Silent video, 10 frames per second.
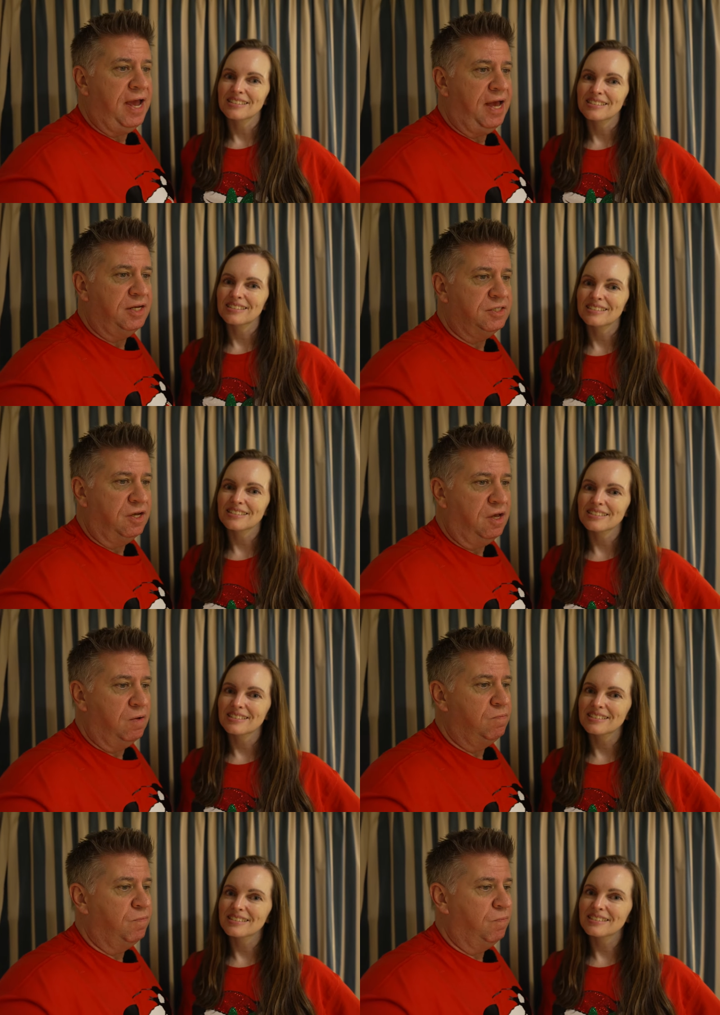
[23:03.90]
Speaker 1: at
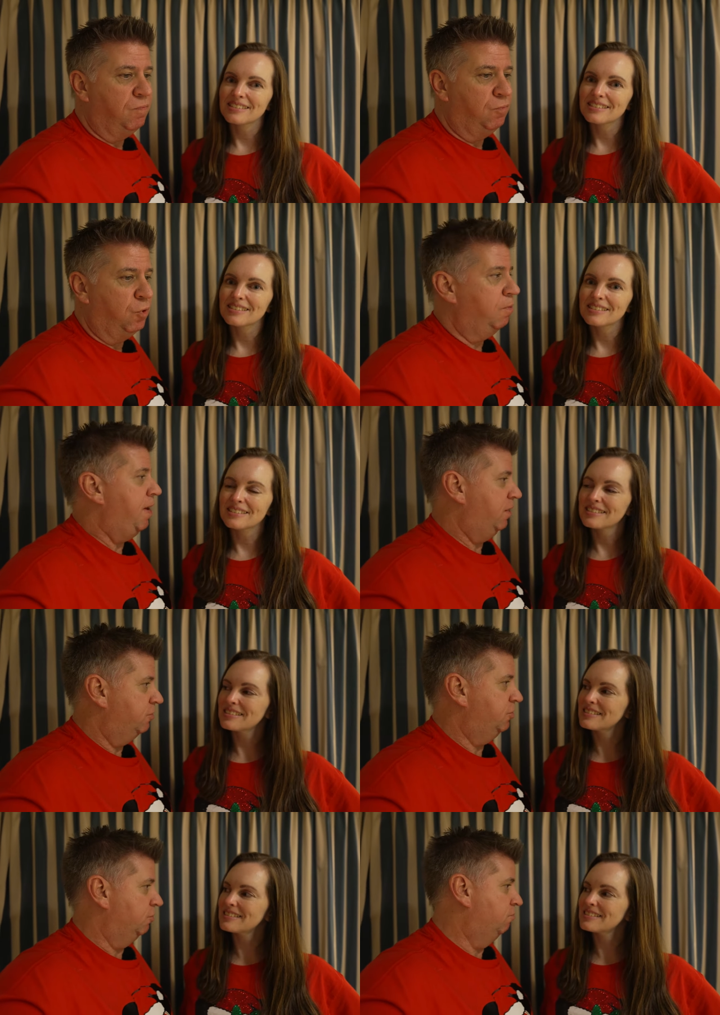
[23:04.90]
um, Royal
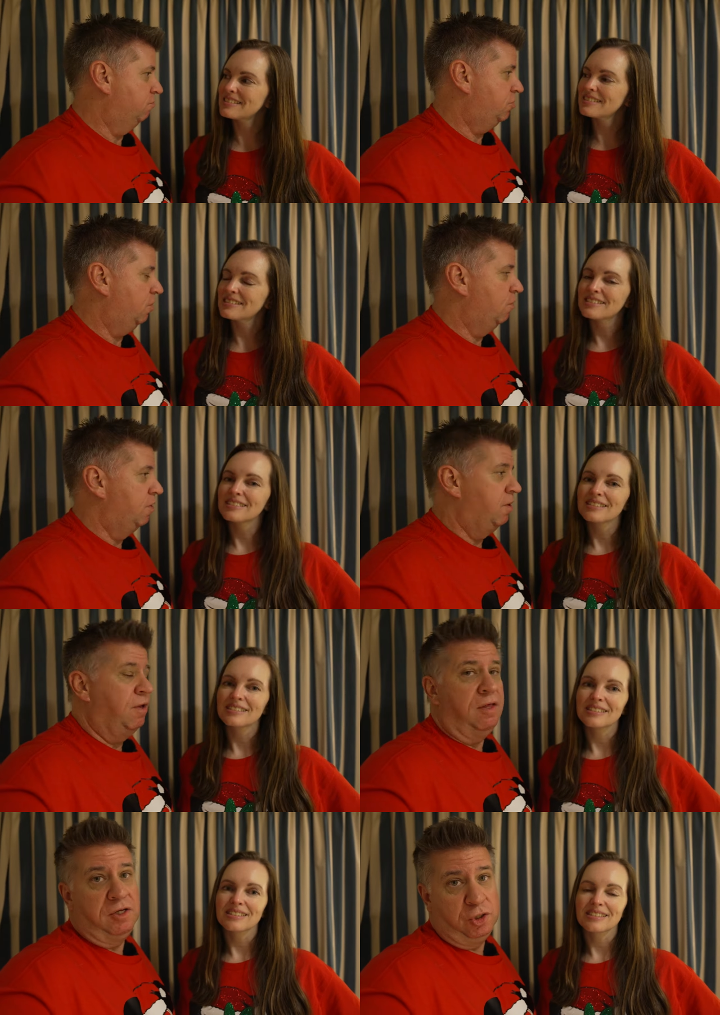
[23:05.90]
Palace too. So
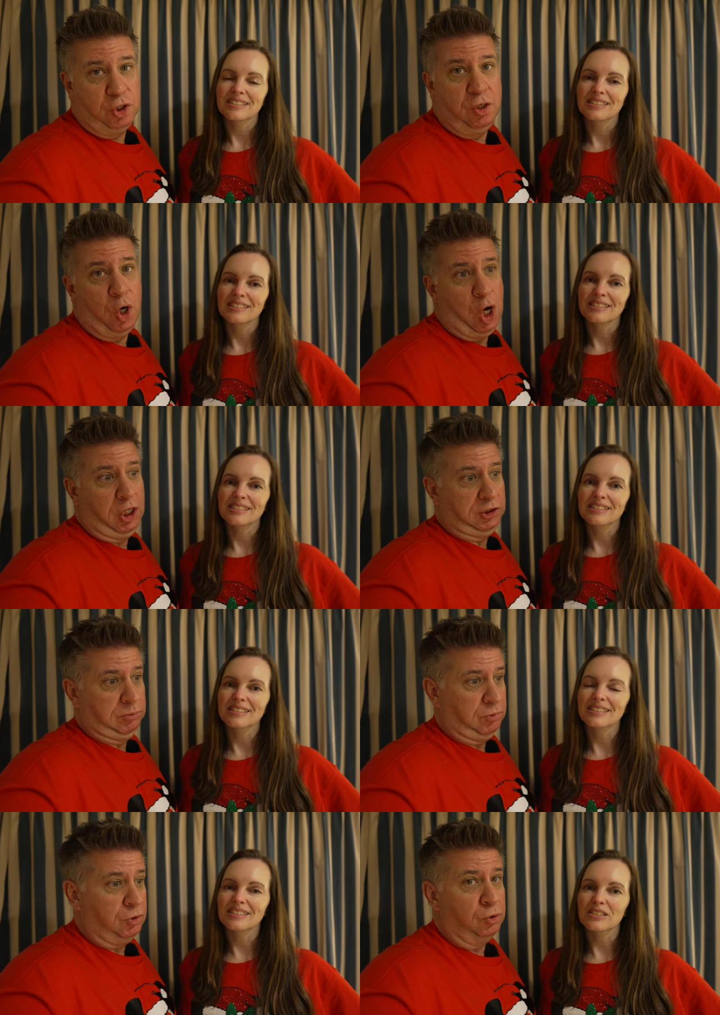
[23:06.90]
dessert,
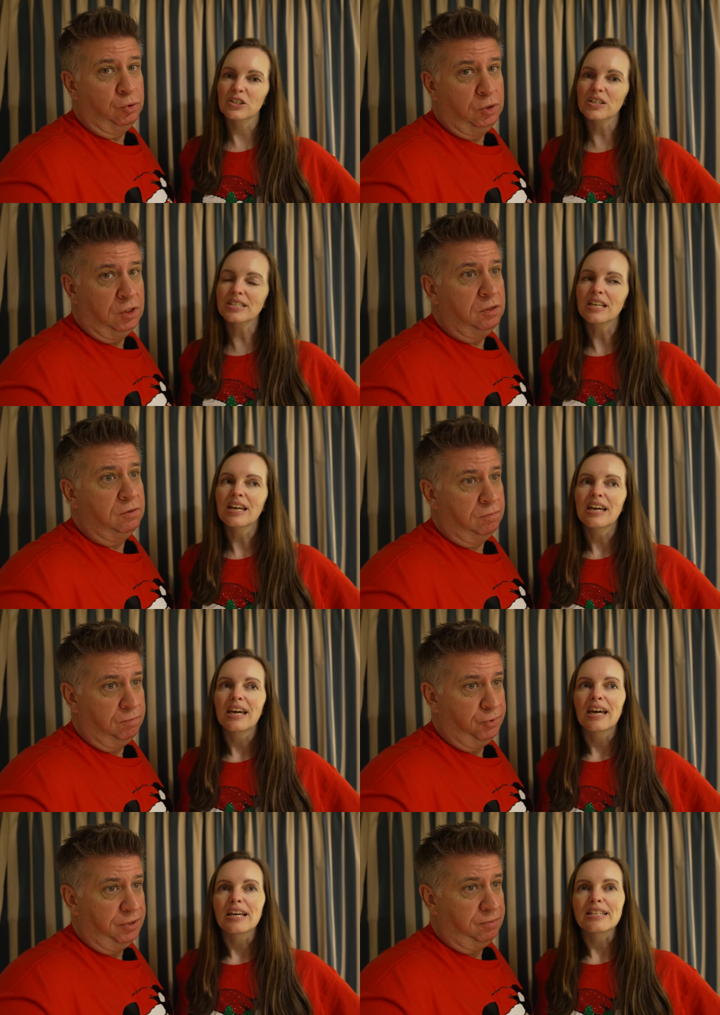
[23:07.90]
awesome. Kalula,
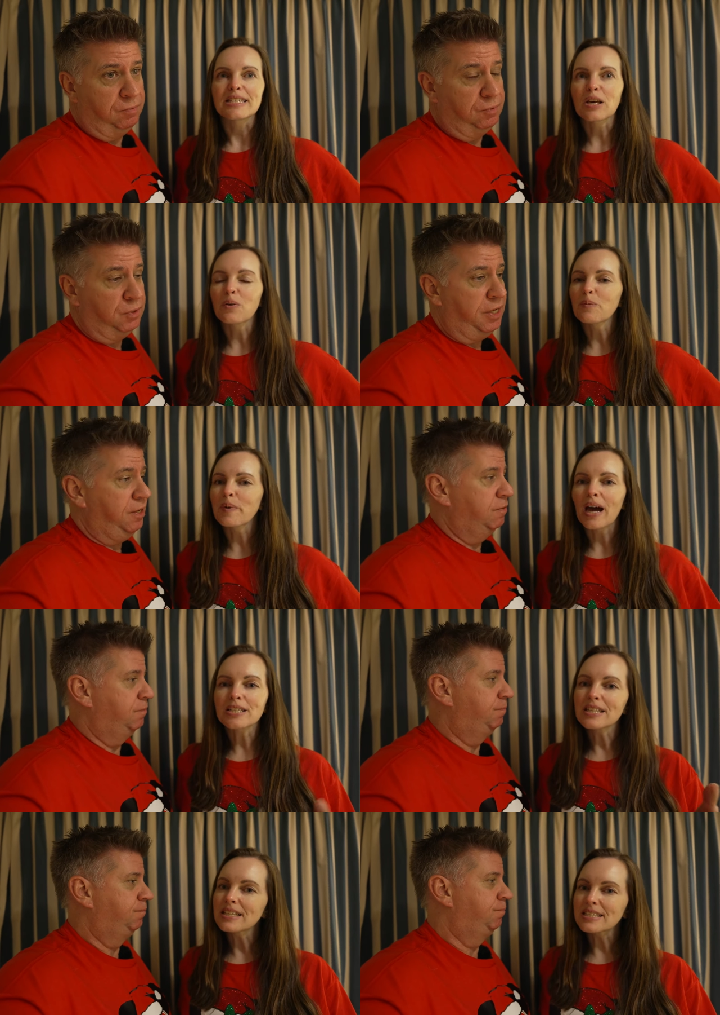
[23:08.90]
so back
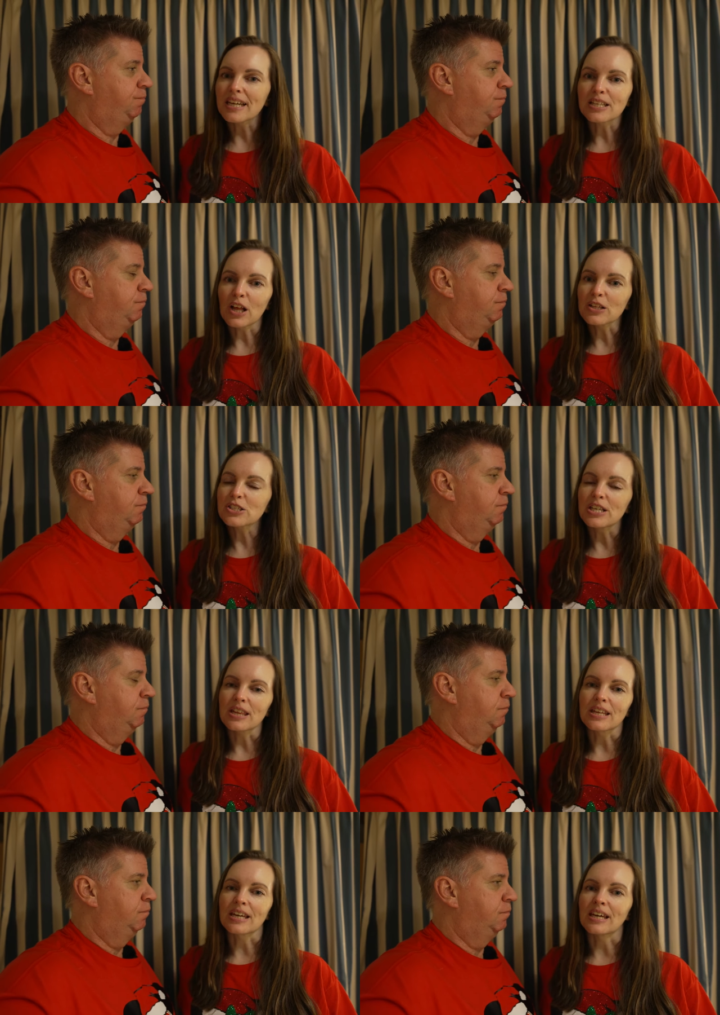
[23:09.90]
Speaker 2: to the technology
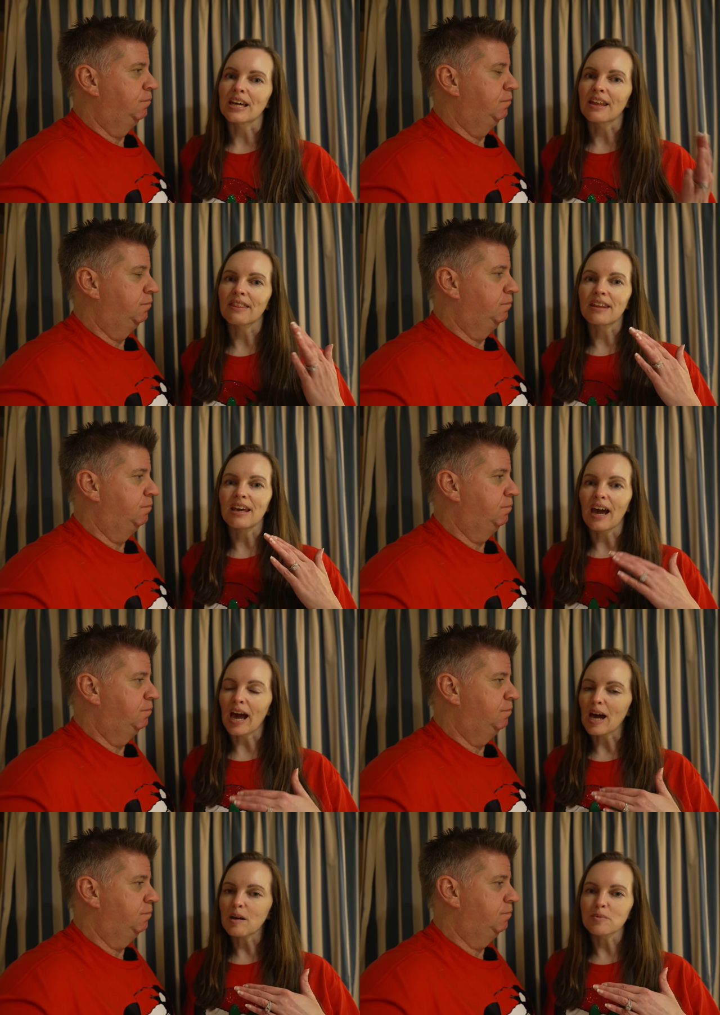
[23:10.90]
thing. The
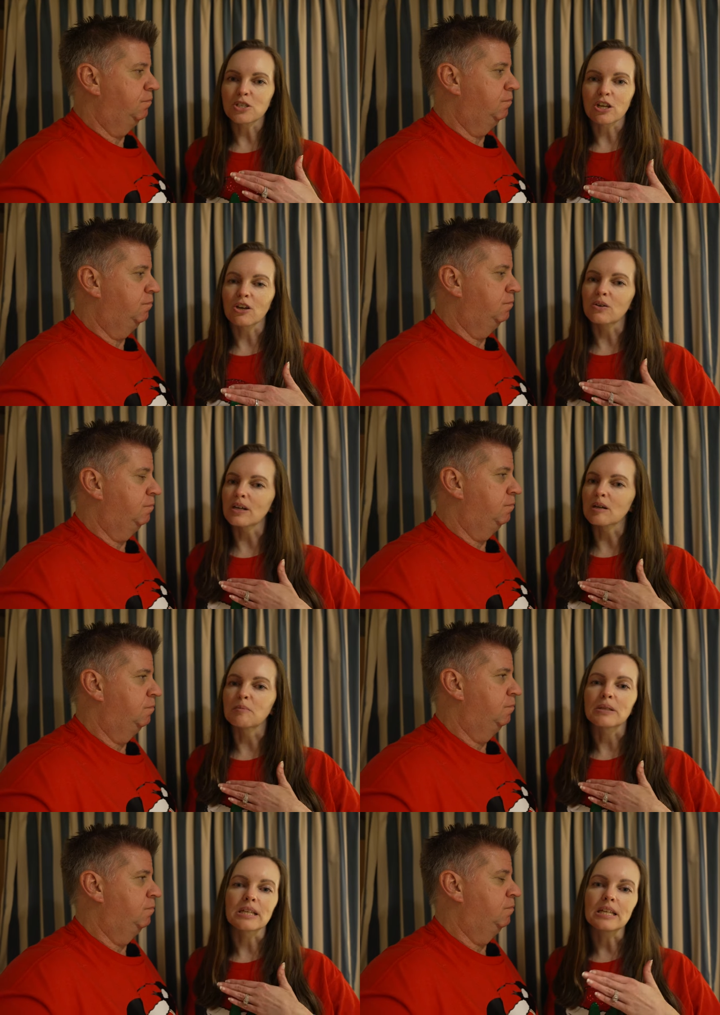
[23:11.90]
app showed a
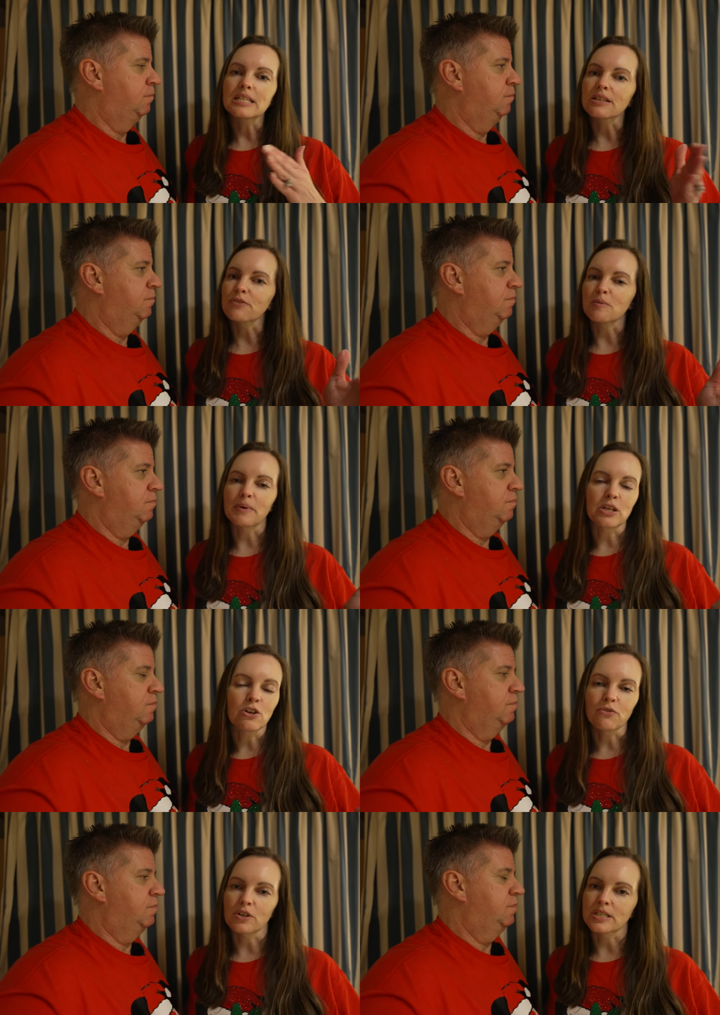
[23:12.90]
completely different
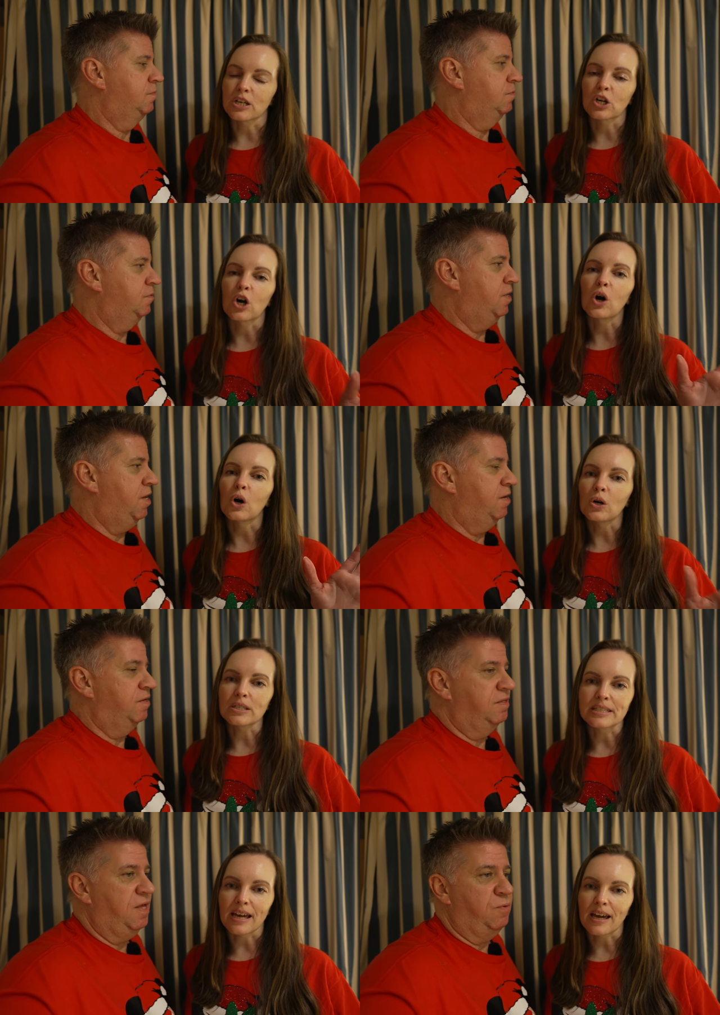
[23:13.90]
menu for dinner yeah, all
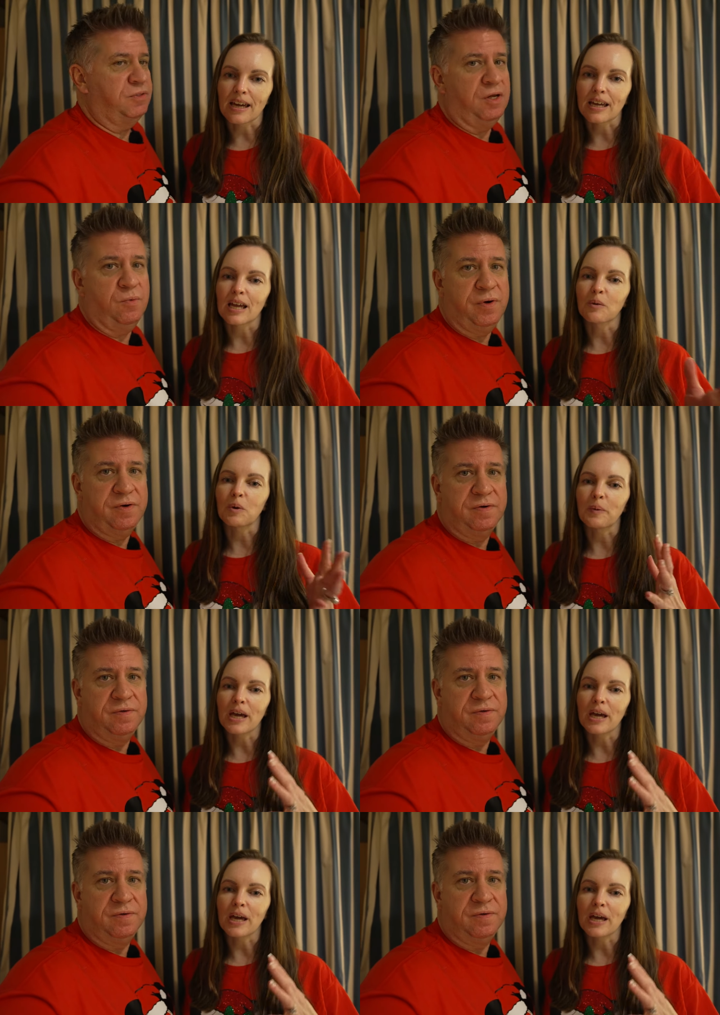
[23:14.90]
day, and when we